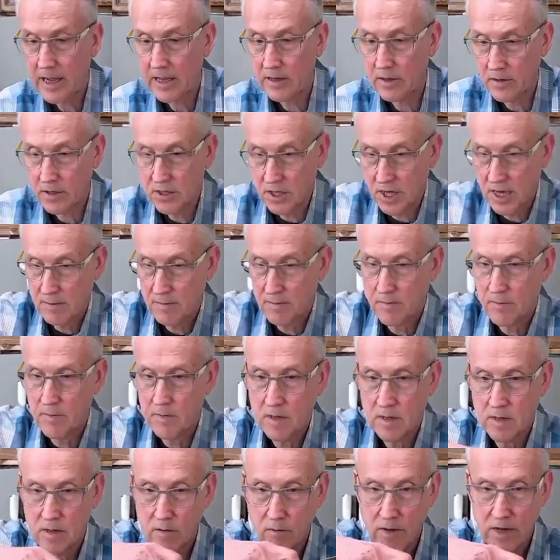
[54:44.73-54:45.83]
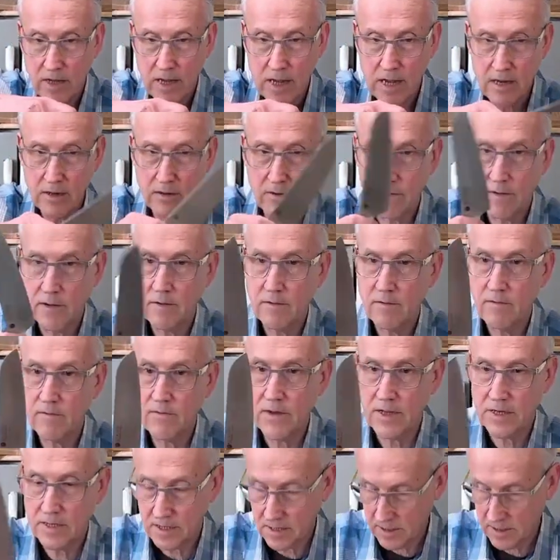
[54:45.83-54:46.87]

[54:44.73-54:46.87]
handle shape, the way the handle fits.